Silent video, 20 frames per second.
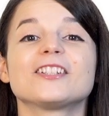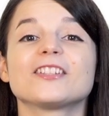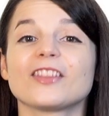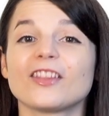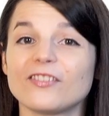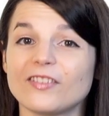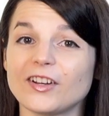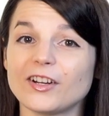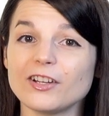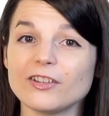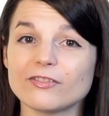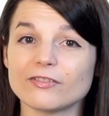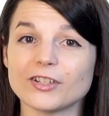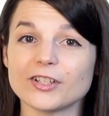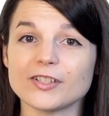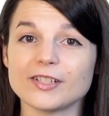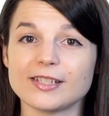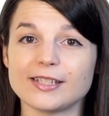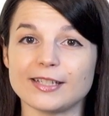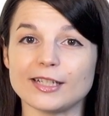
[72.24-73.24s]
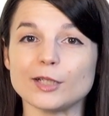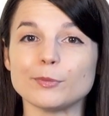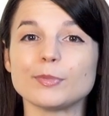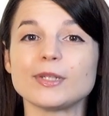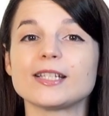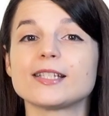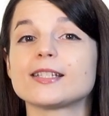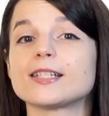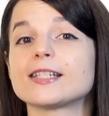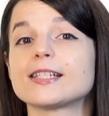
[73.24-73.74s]
The very first tip
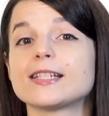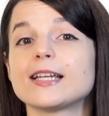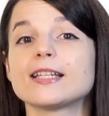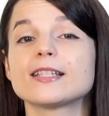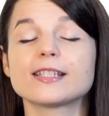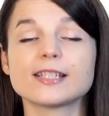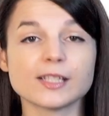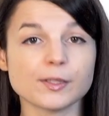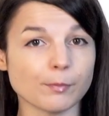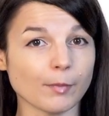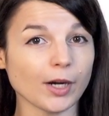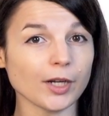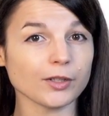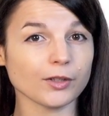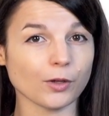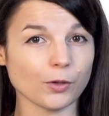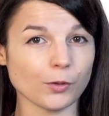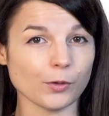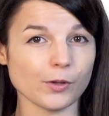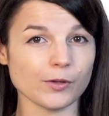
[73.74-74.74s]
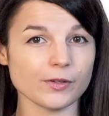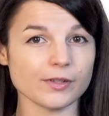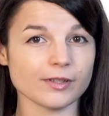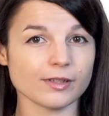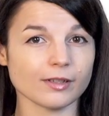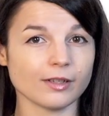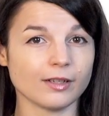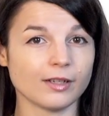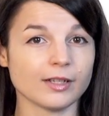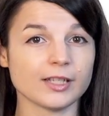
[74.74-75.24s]
is to set SMART goals.
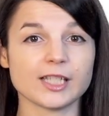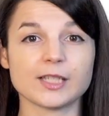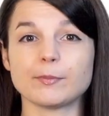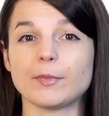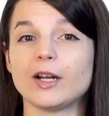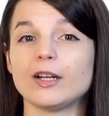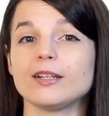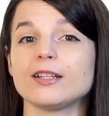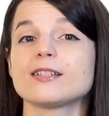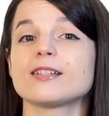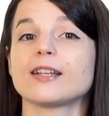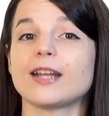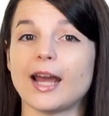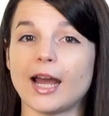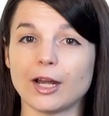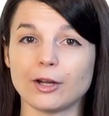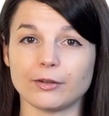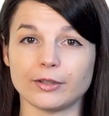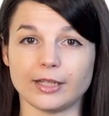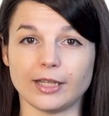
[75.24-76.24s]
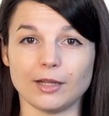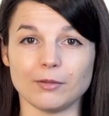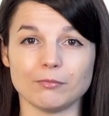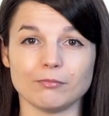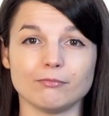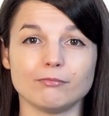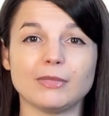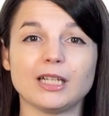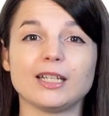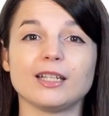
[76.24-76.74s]
SMART is an
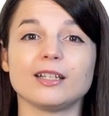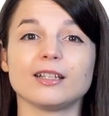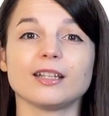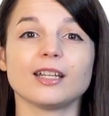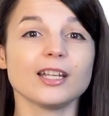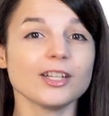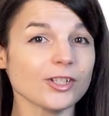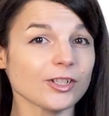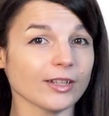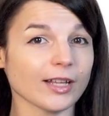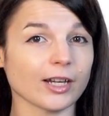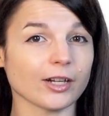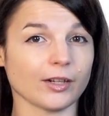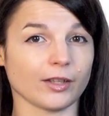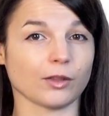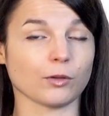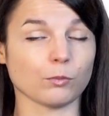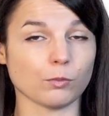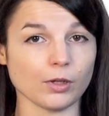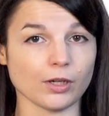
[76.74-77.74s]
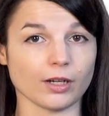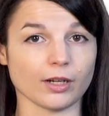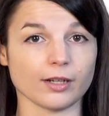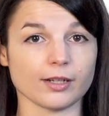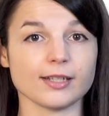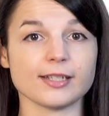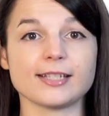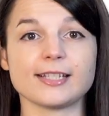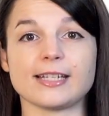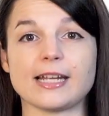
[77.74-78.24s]
acronym, meaning each letter in the
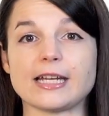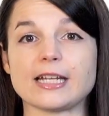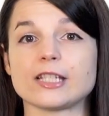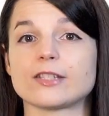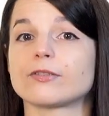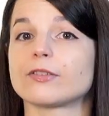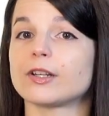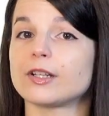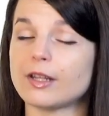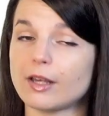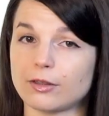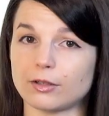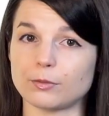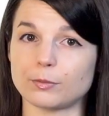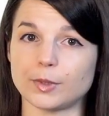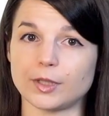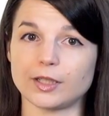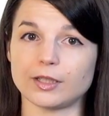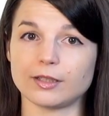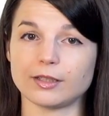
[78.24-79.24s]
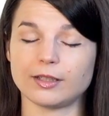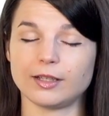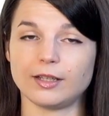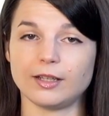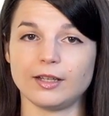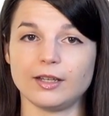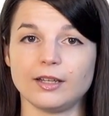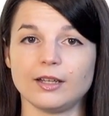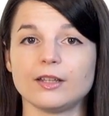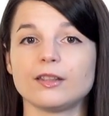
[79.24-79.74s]
word stands for another word.
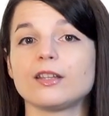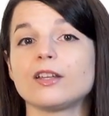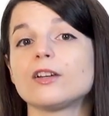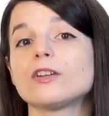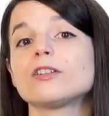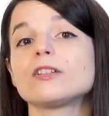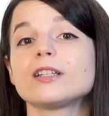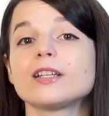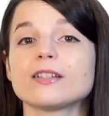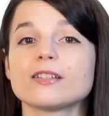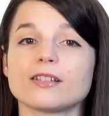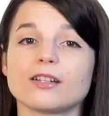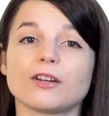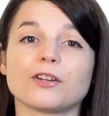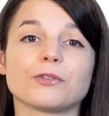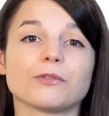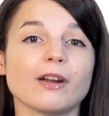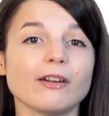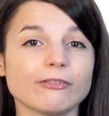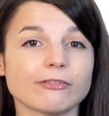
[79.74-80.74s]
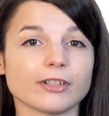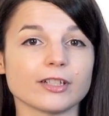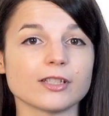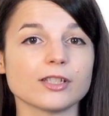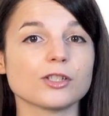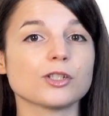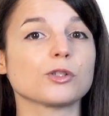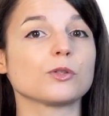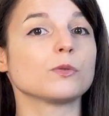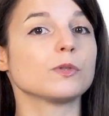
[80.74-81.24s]
The earliest known reference
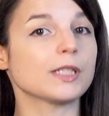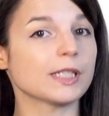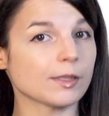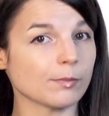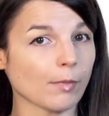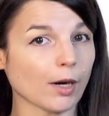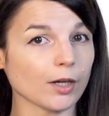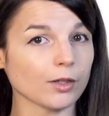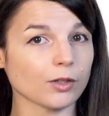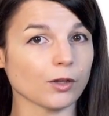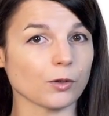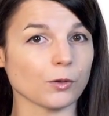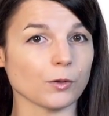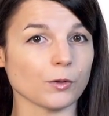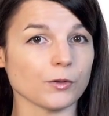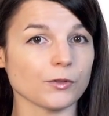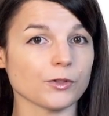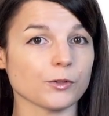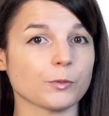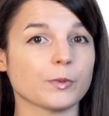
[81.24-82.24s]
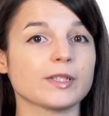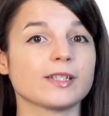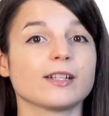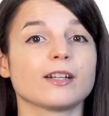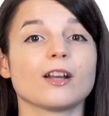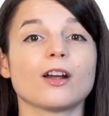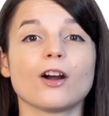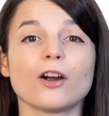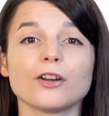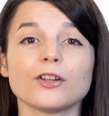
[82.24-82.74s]
to SMART goals was in
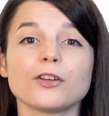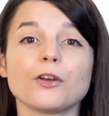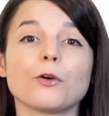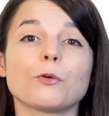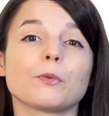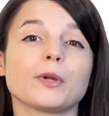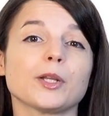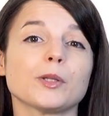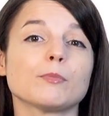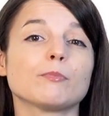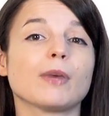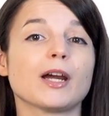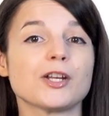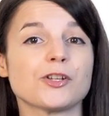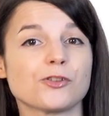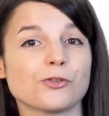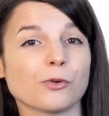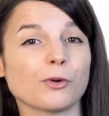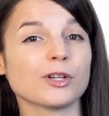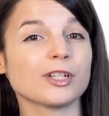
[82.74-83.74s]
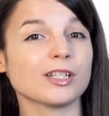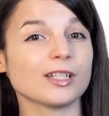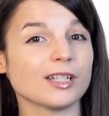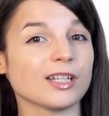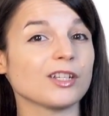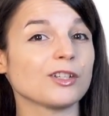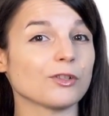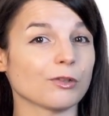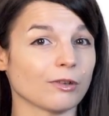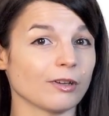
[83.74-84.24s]
an article written by George
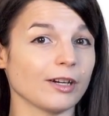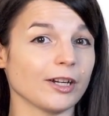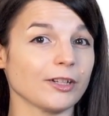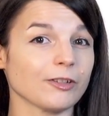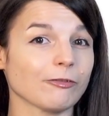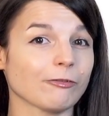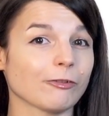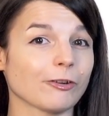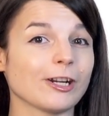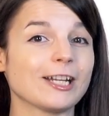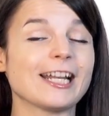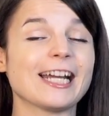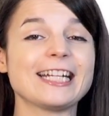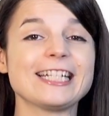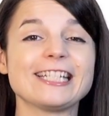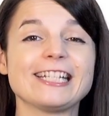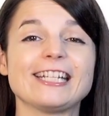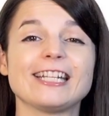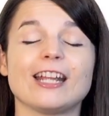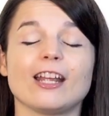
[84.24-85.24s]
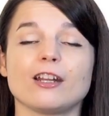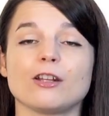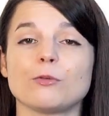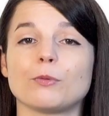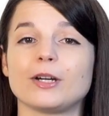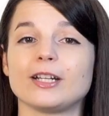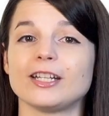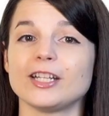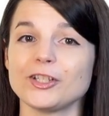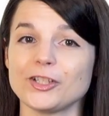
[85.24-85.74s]
T. Doran for a
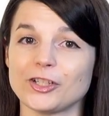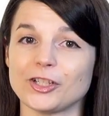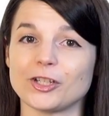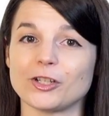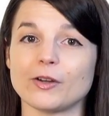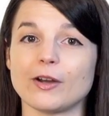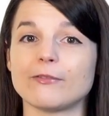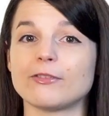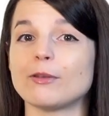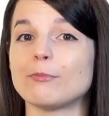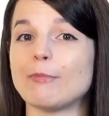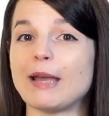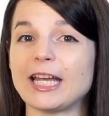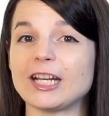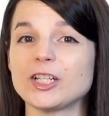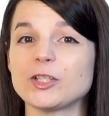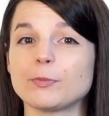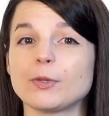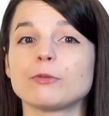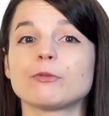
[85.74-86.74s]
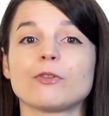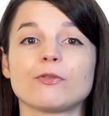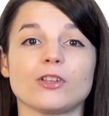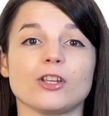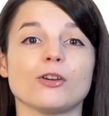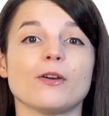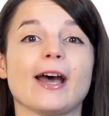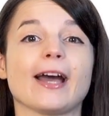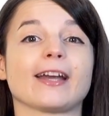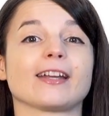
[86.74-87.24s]
1981 issue of the Management
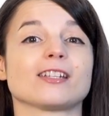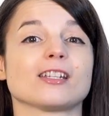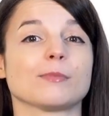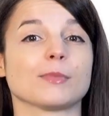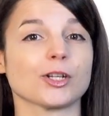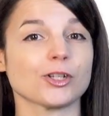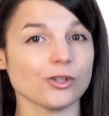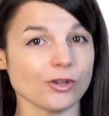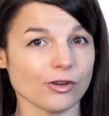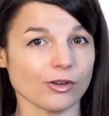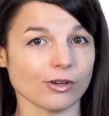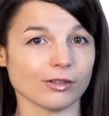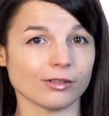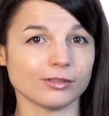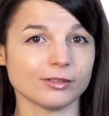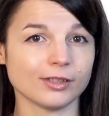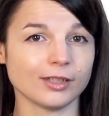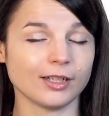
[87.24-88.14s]
Review Academic Journal.